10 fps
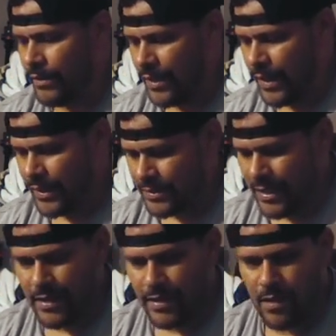Like I
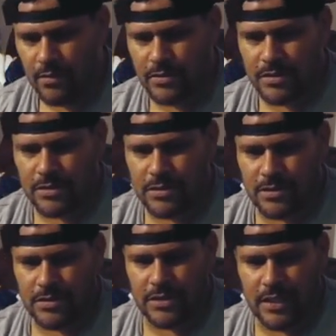said, though,
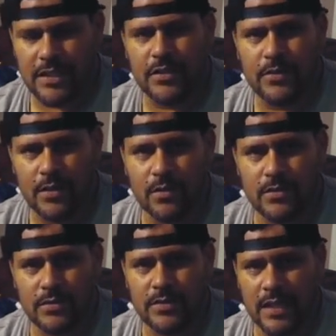you need to do your own
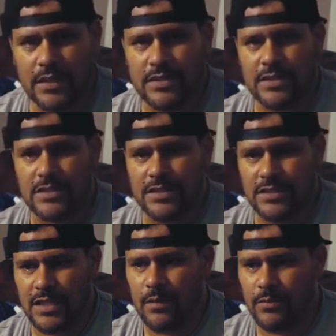due diligence and
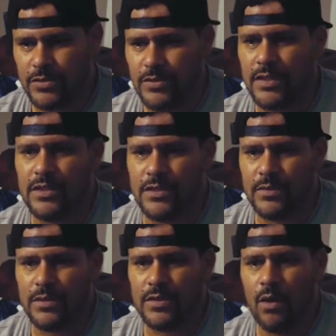decide what you need to do
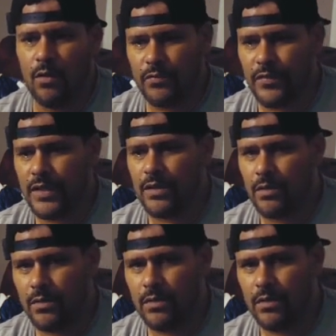in your own
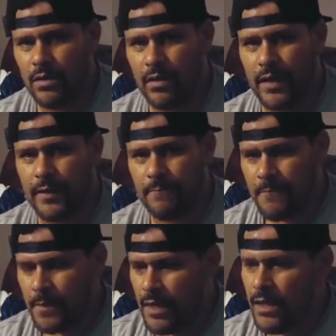vehicle. All right.
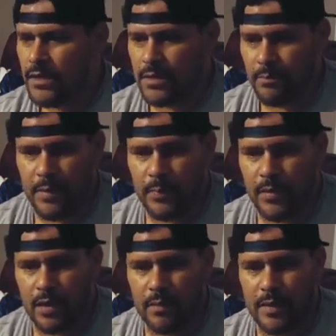Some people
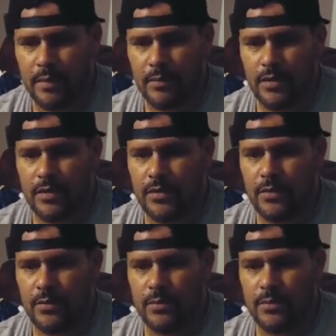are going to be able to
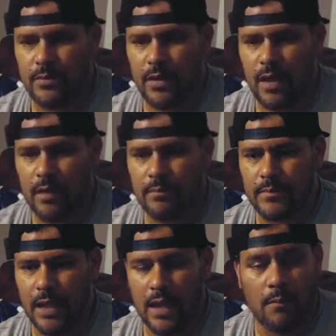do a
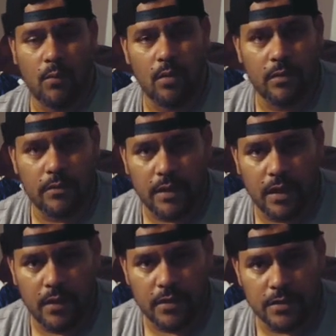lot more than
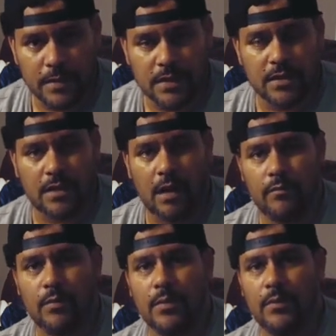others because they're
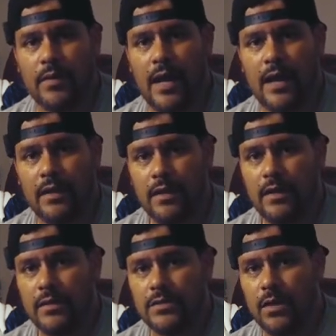comfortable with that.
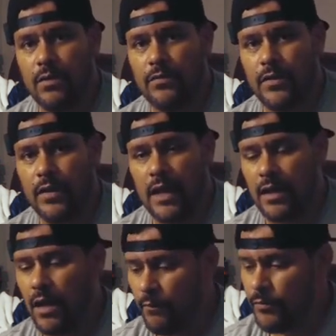So if you're not
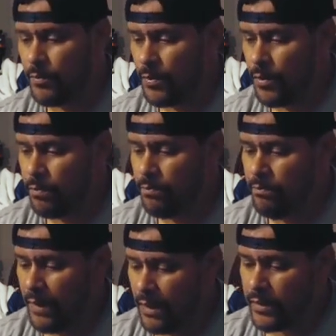comfortable
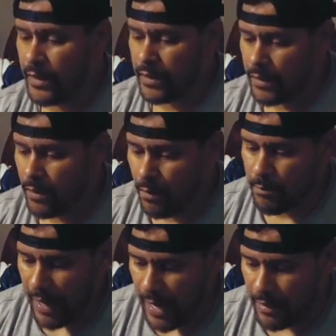building your own
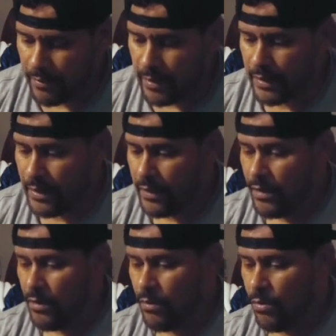battery,
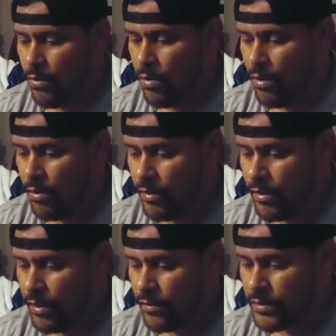or
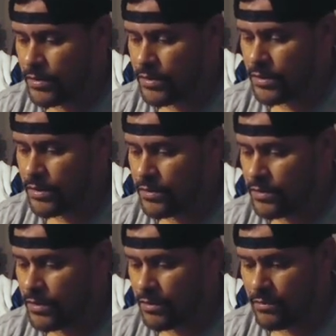this isn't,
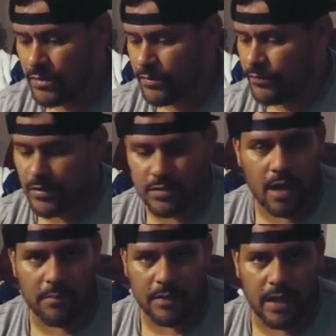it feels
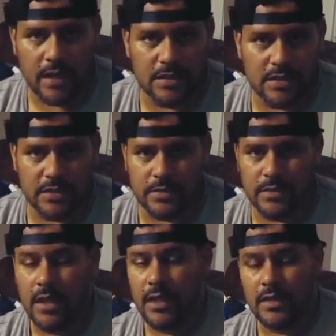complicated to you,
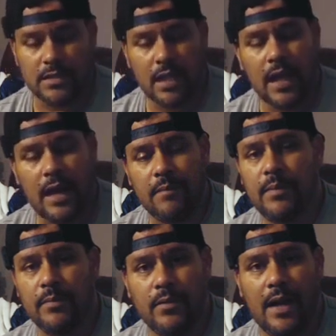there's a lot of
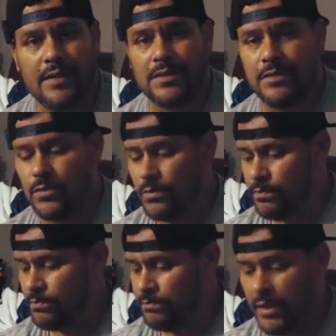people who actually will
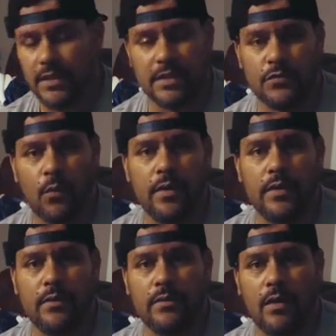build these for
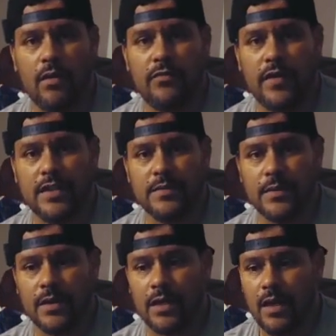you on
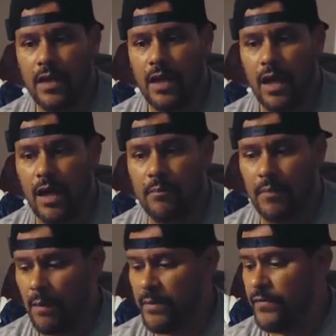Facebook.
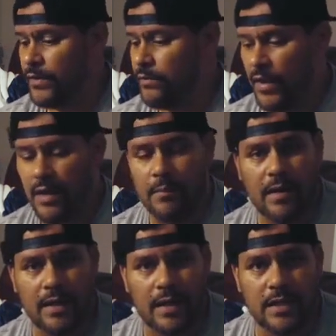I'm even thinking
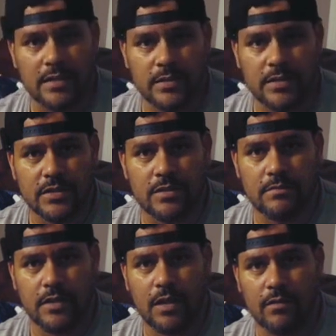about getting into it. Just
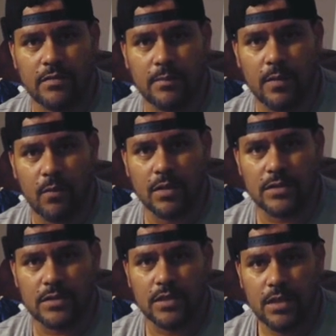if somebody
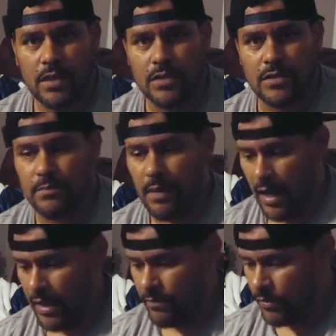wants to
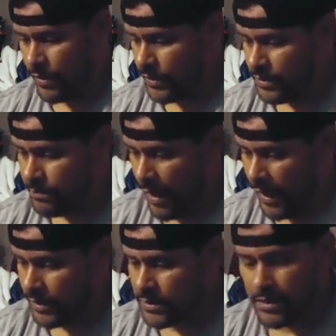buy one of these
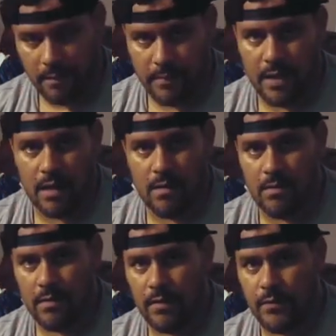banks, let me
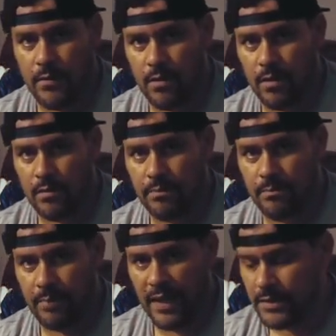know if you want to
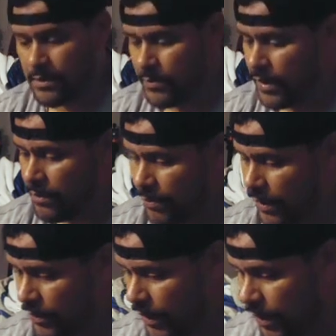pay somebody to
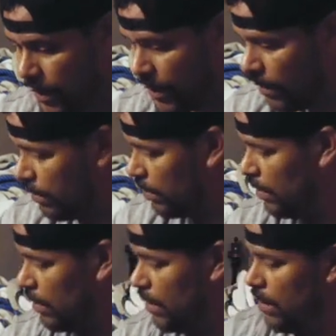build it, and I'll
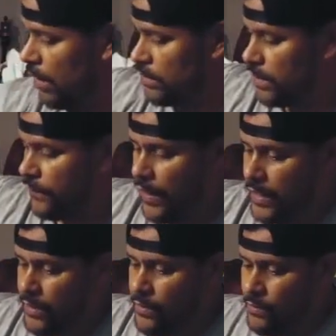see if I
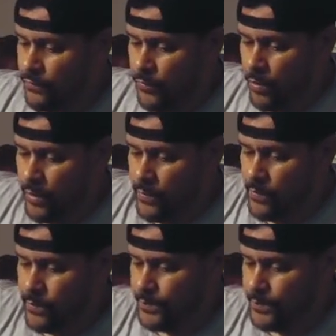can do it for you.